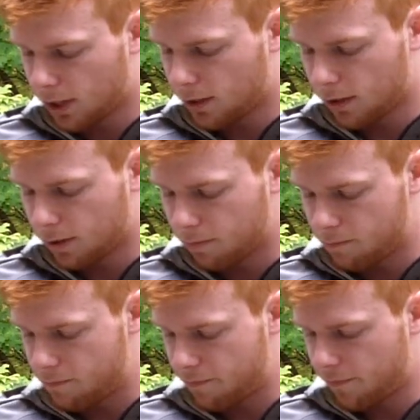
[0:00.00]
It's a
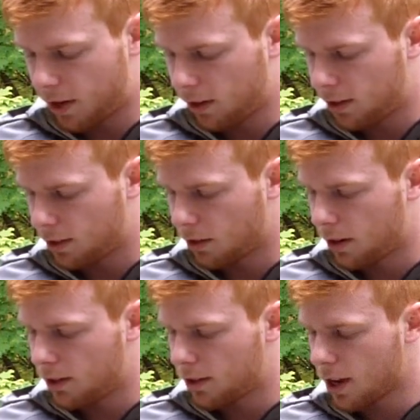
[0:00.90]
fairly
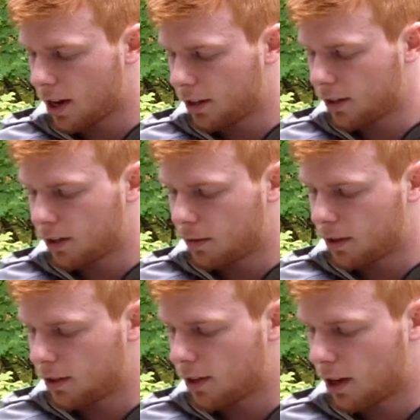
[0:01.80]
sturdy stock,
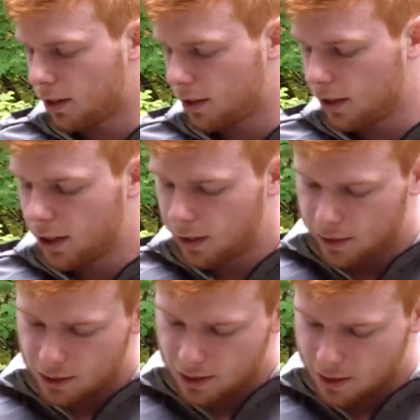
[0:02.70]
which is nice.
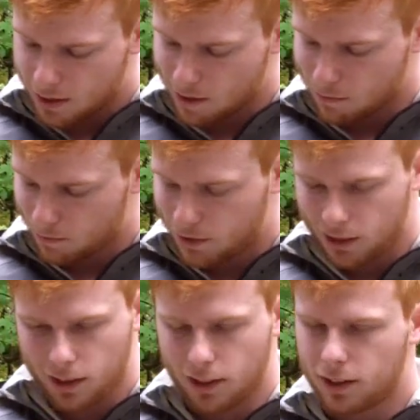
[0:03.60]

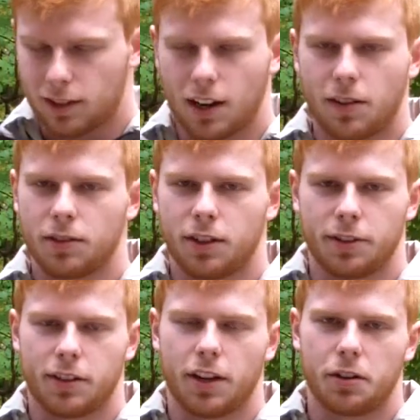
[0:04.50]
It's obviously
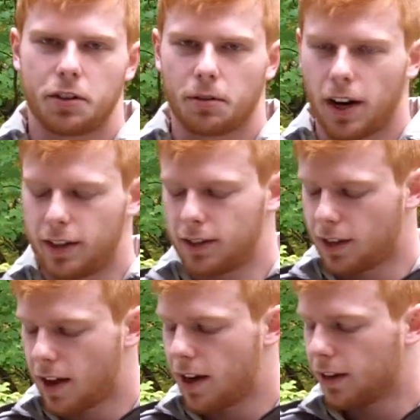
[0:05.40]
your standard crane
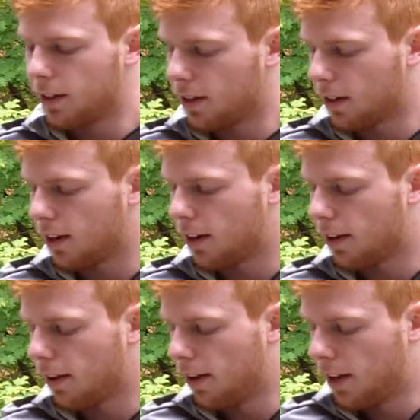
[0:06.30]
stock.
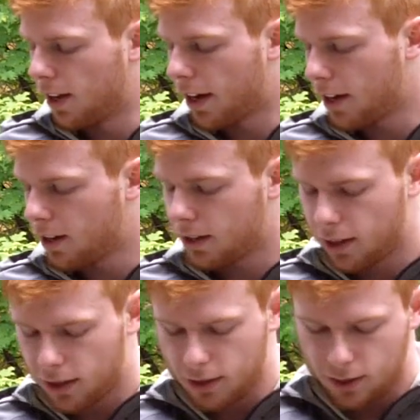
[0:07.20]

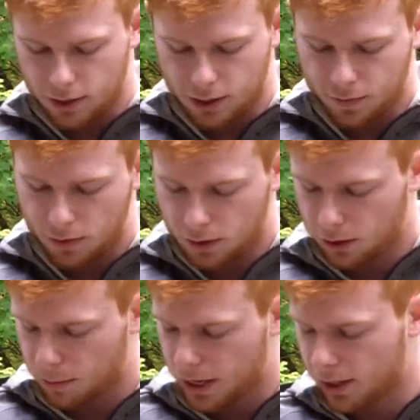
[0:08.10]
It does differ
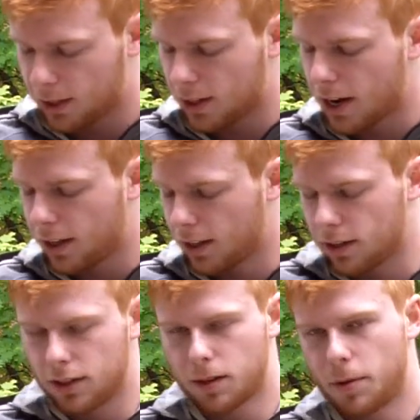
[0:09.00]
a little bit in design
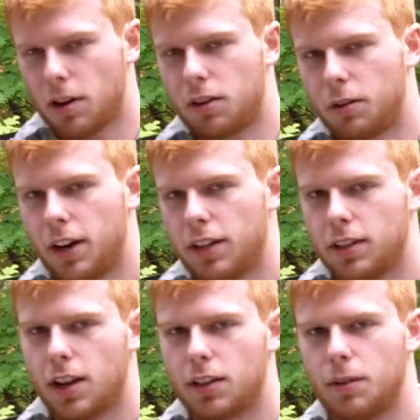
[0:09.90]
than some of your other crane
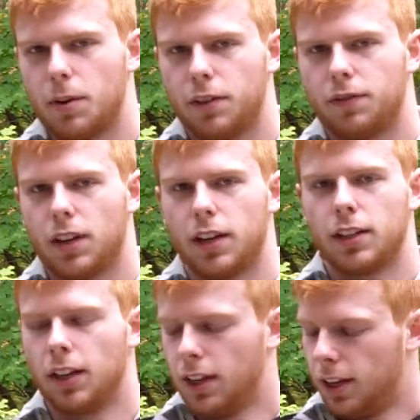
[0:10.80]
stocks you might
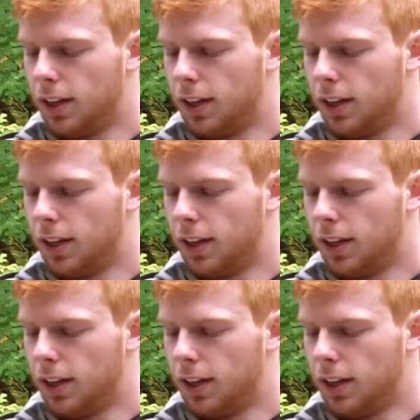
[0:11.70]
find.